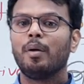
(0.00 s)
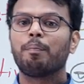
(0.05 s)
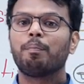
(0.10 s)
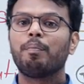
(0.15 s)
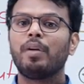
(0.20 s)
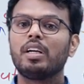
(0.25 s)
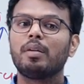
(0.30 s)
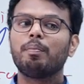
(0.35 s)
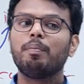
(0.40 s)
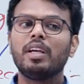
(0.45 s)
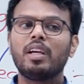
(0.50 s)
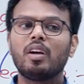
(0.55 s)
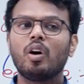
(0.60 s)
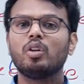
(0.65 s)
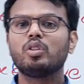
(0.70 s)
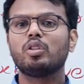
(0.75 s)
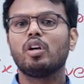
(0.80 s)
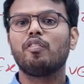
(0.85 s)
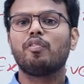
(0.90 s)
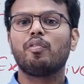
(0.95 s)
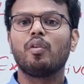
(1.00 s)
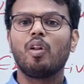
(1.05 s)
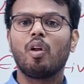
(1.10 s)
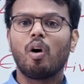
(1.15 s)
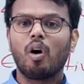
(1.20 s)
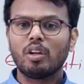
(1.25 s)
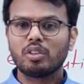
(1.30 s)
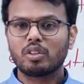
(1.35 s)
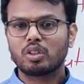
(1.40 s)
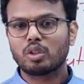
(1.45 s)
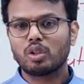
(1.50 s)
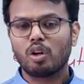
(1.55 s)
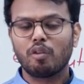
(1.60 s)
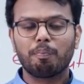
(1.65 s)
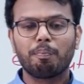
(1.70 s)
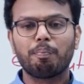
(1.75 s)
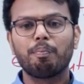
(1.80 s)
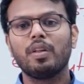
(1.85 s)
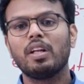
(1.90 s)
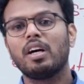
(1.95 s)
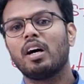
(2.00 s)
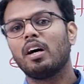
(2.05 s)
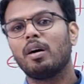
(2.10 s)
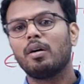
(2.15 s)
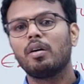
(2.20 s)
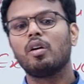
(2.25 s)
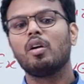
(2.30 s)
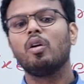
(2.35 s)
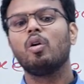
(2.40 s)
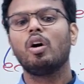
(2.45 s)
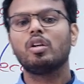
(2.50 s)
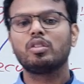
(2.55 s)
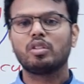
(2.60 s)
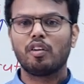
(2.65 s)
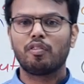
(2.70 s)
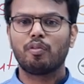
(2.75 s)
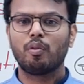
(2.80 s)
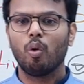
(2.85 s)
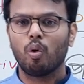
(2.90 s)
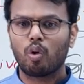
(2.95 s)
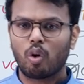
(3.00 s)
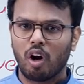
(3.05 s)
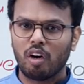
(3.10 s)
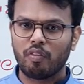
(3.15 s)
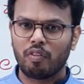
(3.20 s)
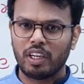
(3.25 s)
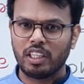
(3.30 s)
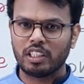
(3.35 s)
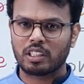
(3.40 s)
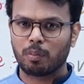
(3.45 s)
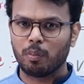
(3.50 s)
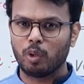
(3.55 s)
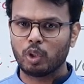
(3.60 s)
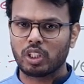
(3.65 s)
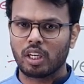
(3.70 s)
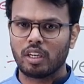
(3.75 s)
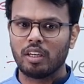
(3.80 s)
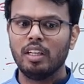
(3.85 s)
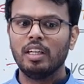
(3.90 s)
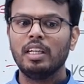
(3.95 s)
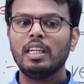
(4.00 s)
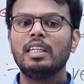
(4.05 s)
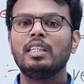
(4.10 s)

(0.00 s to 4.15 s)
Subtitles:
But because of laws of no confidence motion,